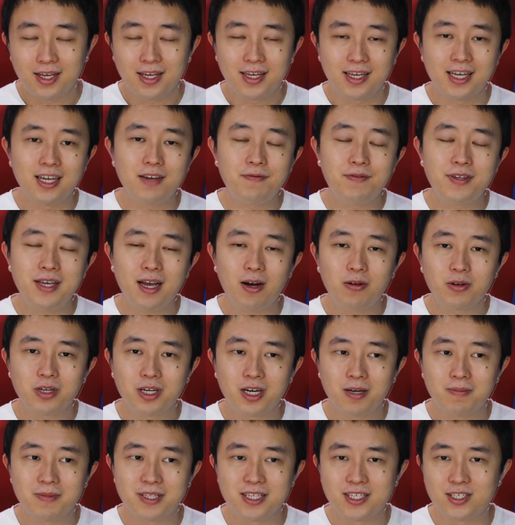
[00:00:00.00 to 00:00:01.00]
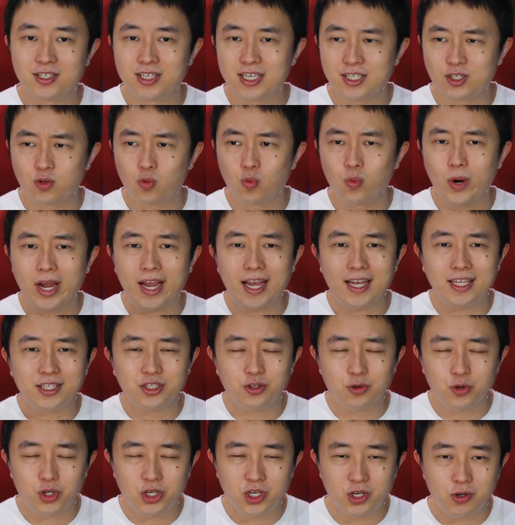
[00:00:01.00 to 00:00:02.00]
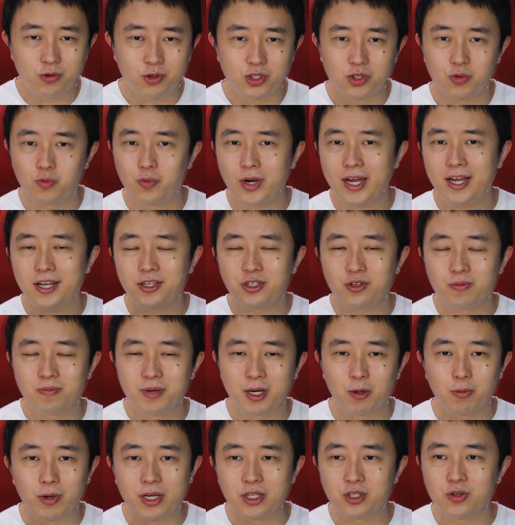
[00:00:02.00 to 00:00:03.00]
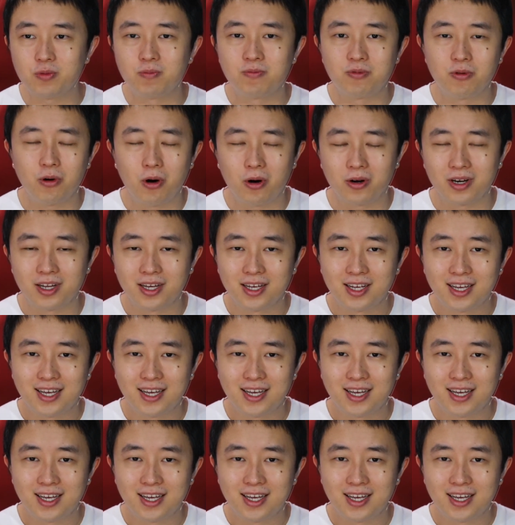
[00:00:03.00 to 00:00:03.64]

If the outcome is just way too huge, way too big, way too broad,